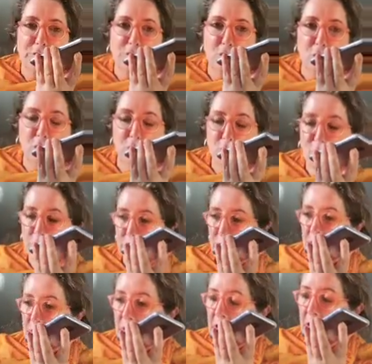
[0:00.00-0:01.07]
called.
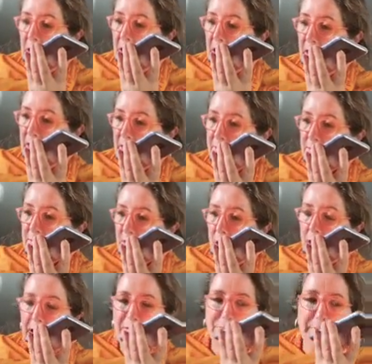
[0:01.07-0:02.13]
And
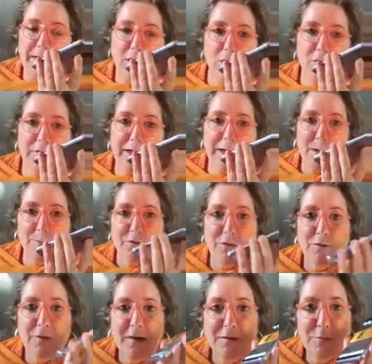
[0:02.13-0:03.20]
I have been holding it up to the
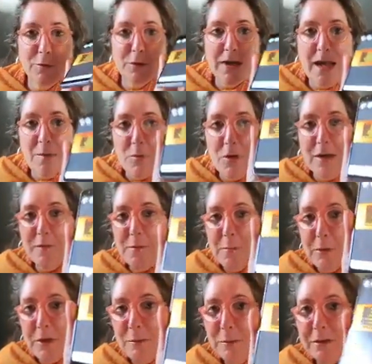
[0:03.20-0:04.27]
Facebook camera.
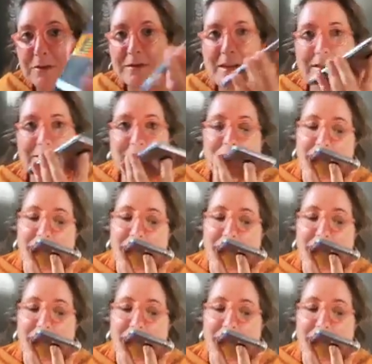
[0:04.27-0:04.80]
Everybody will attest to